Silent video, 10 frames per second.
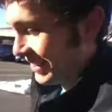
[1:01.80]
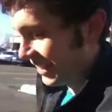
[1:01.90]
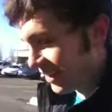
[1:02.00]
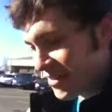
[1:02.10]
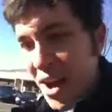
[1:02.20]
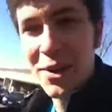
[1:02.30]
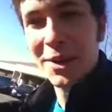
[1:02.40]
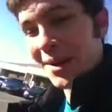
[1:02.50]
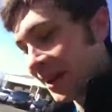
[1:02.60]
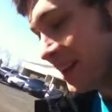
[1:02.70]
They don't have
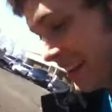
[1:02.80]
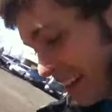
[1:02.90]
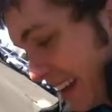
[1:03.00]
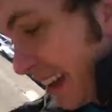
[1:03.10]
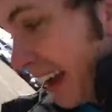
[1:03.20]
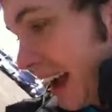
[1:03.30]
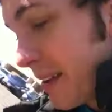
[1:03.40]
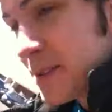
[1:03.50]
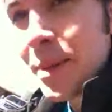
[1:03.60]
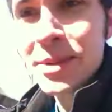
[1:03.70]
alcohol.
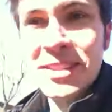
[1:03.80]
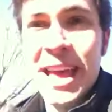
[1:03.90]
And so people